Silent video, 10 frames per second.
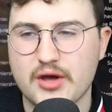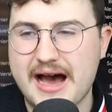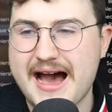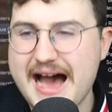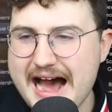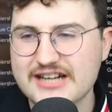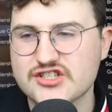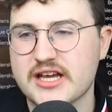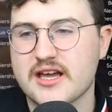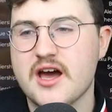A
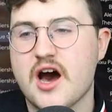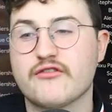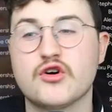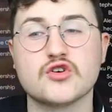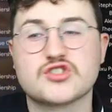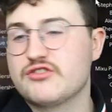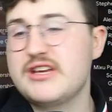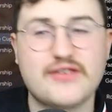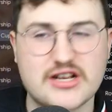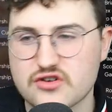hat-trick of goals.
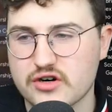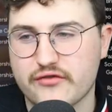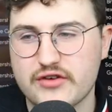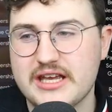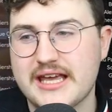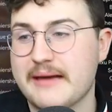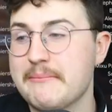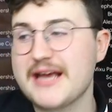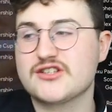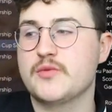Deriva scored a free kick.
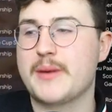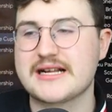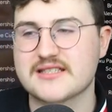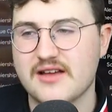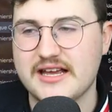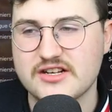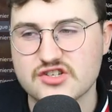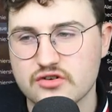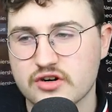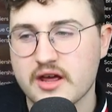Miksu Patalainen
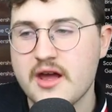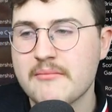scored.